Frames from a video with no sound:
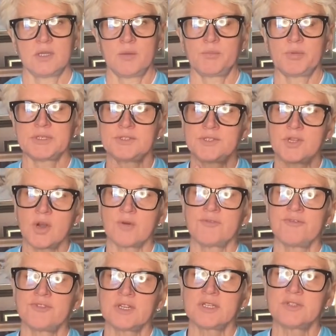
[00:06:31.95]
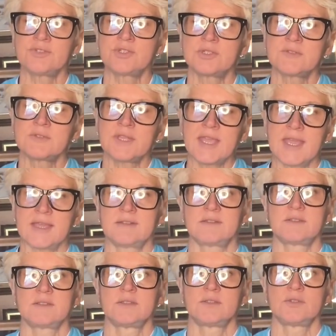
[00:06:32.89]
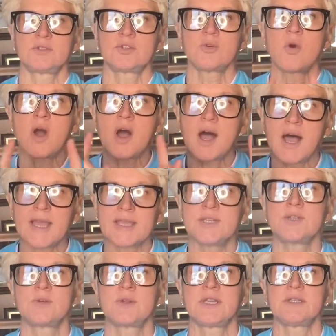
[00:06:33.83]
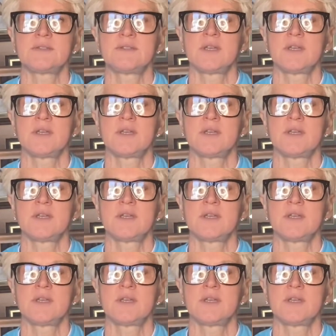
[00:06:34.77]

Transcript: But don't forget to hydrate.